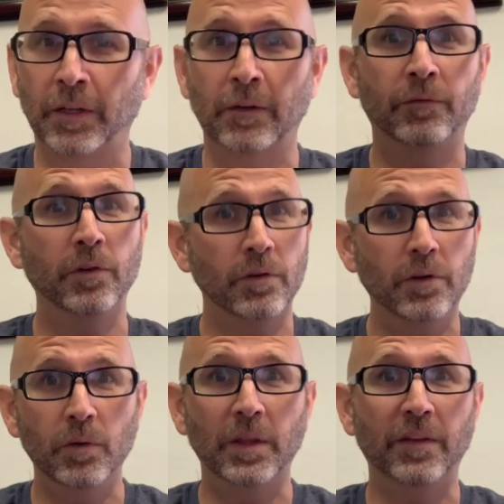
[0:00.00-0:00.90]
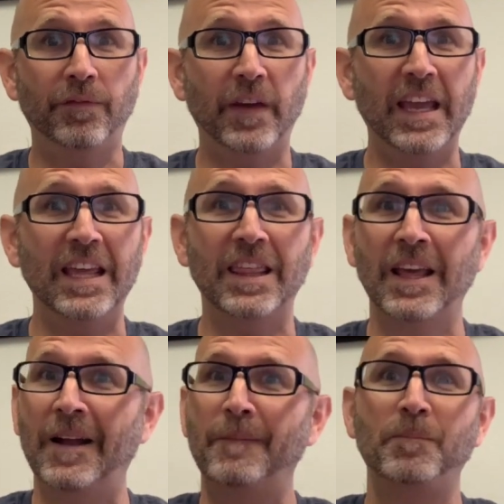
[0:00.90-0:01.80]
And if you're new in the faith,
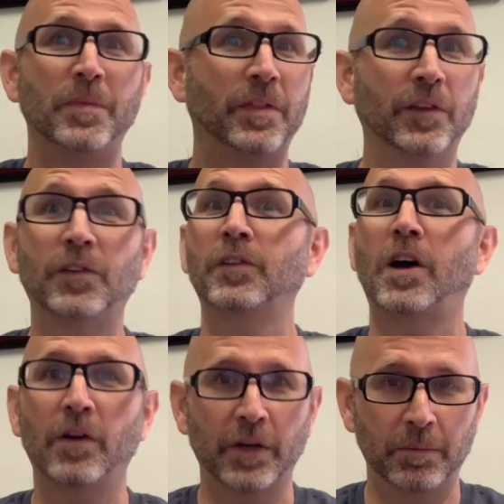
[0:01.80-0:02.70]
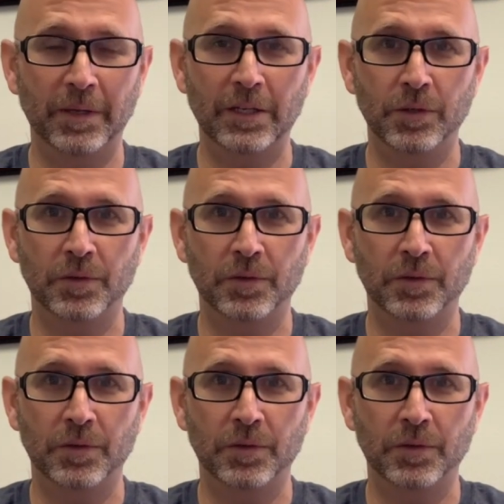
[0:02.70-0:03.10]
this is all going to be new